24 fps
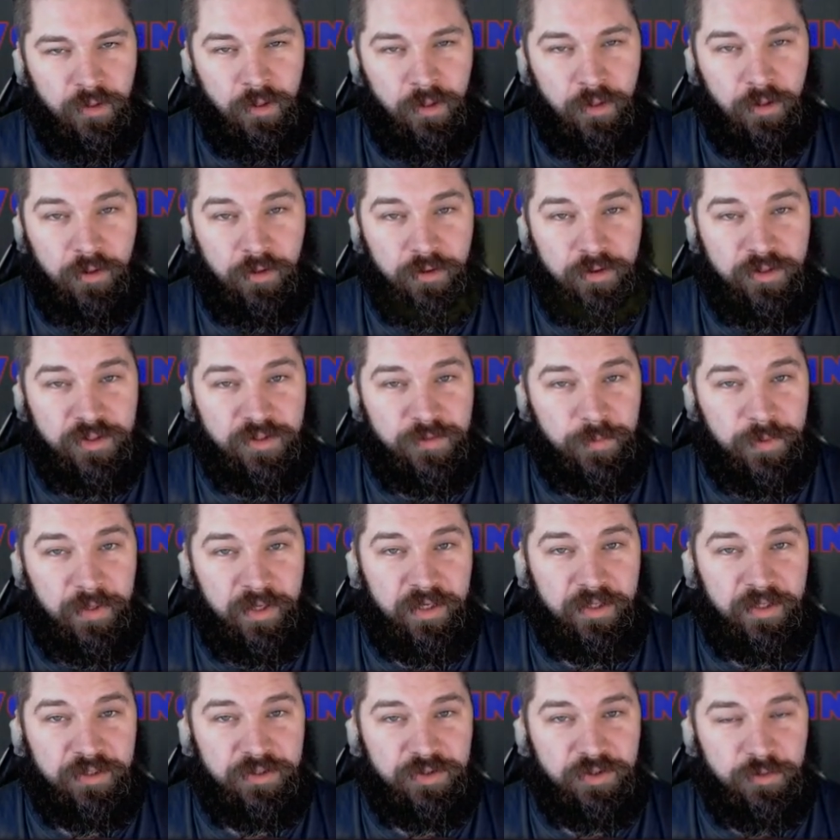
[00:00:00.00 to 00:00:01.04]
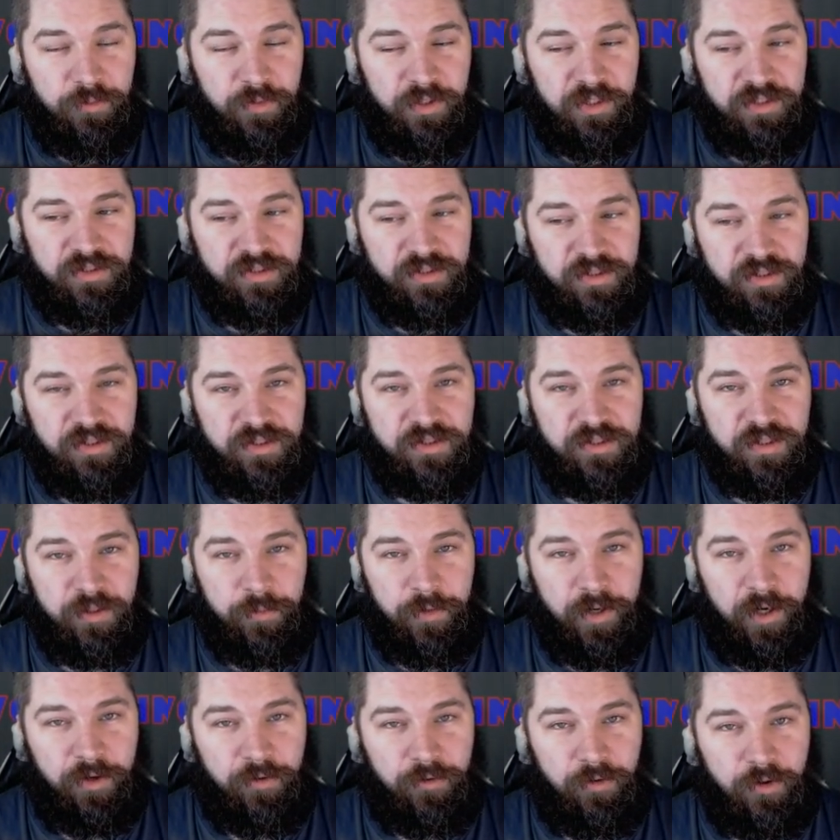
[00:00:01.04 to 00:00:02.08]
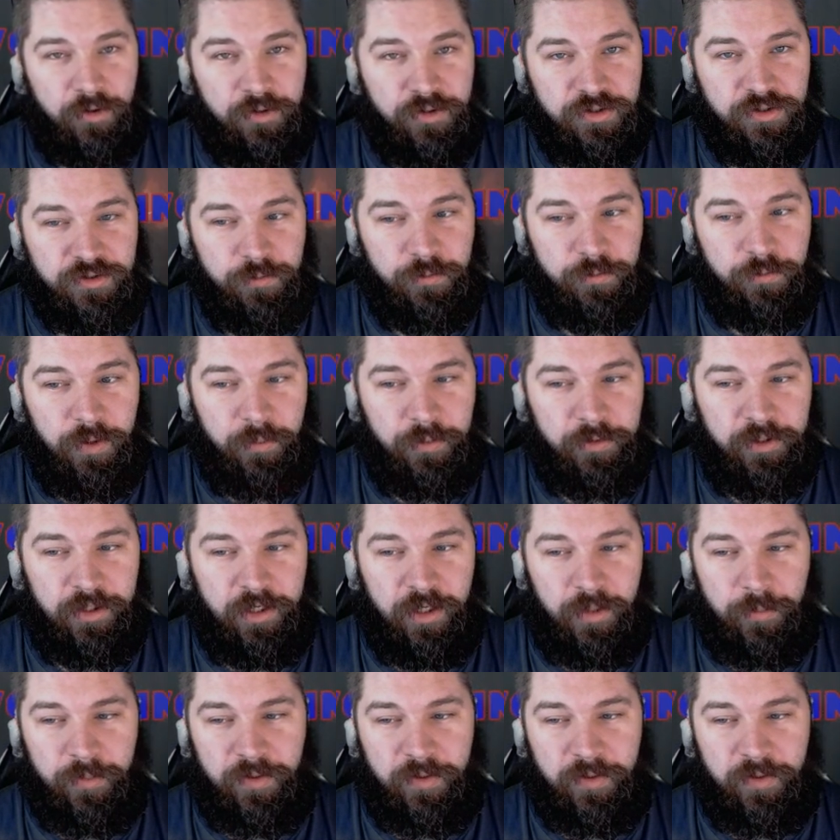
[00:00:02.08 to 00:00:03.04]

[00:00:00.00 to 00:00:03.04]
On this page you might see some errors popping up.